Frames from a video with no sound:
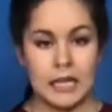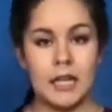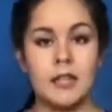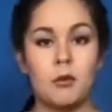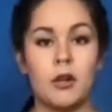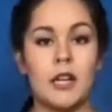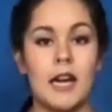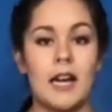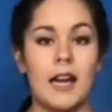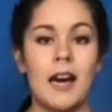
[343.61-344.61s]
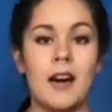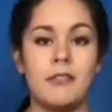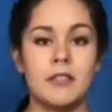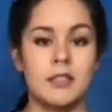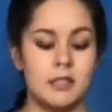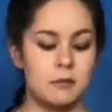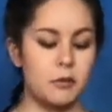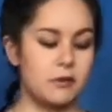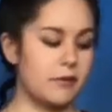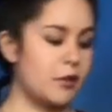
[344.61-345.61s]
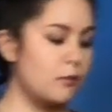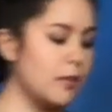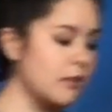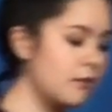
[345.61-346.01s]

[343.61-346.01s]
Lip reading: And then we're gonna add 1/2 teaspoon of cumin.